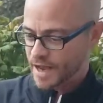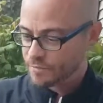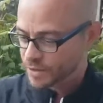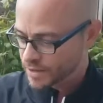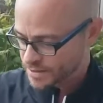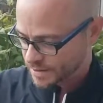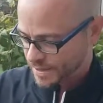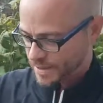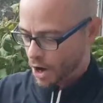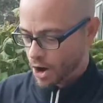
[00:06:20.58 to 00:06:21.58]
Devin doesn't
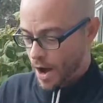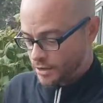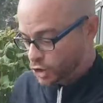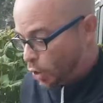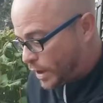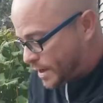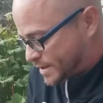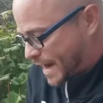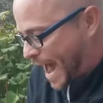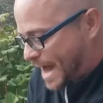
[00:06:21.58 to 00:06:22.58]
get, or Jonah
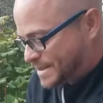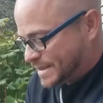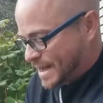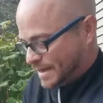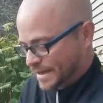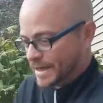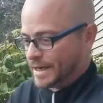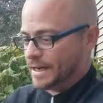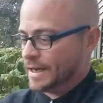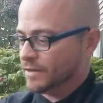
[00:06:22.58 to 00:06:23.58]
doesn't accidentally
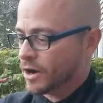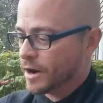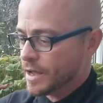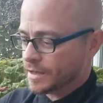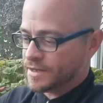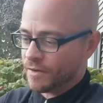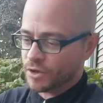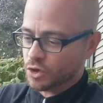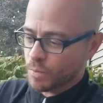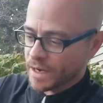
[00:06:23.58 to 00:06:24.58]
get any in there.
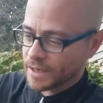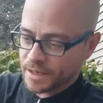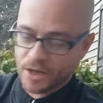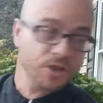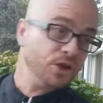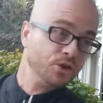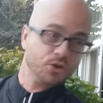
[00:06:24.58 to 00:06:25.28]
Devin, you might get an onion in it